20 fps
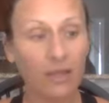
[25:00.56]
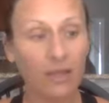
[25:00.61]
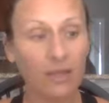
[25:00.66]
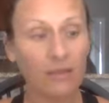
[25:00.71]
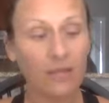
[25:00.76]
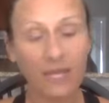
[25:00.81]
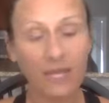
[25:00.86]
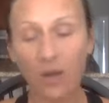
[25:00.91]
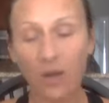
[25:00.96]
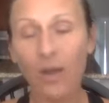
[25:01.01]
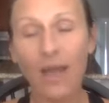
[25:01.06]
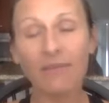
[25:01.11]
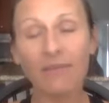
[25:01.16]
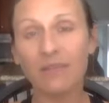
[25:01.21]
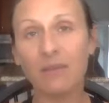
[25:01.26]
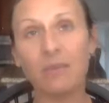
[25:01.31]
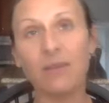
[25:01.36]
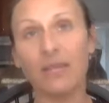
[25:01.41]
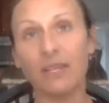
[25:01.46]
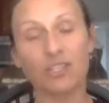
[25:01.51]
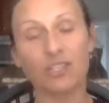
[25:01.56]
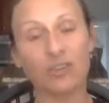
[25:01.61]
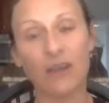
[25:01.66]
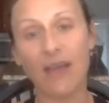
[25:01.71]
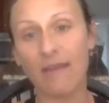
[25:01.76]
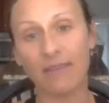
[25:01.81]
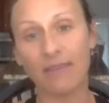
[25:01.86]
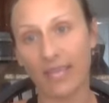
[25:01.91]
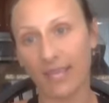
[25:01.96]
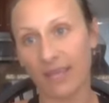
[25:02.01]
They don't have to be
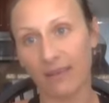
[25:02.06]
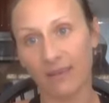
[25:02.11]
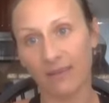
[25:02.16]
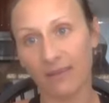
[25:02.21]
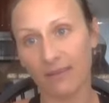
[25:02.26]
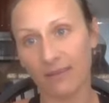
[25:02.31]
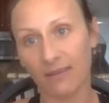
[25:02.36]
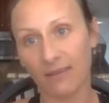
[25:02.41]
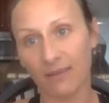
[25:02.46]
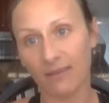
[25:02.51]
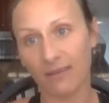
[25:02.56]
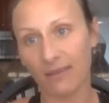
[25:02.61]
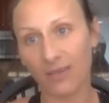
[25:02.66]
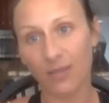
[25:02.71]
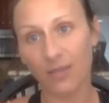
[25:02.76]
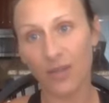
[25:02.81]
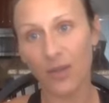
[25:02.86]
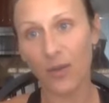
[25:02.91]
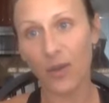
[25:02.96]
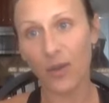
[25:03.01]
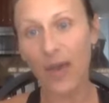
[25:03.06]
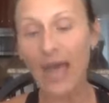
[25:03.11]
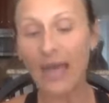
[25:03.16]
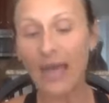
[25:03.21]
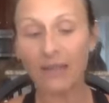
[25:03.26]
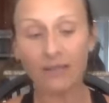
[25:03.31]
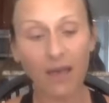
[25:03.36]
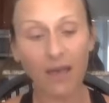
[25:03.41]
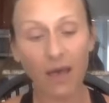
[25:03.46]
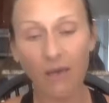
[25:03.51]
extravagant.
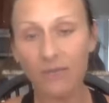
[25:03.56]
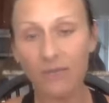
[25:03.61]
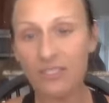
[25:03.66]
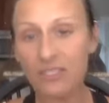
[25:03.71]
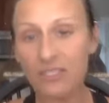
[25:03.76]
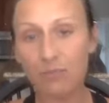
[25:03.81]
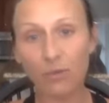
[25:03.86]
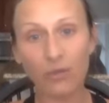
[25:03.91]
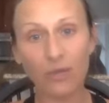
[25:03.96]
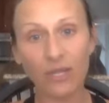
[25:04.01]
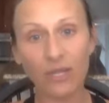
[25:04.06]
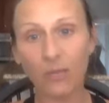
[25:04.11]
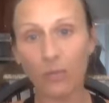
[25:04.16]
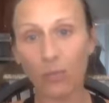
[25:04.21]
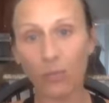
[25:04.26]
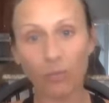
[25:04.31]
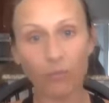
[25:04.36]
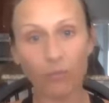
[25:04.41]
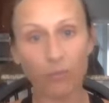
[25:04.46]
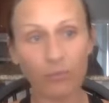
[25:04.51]
I love smoothie,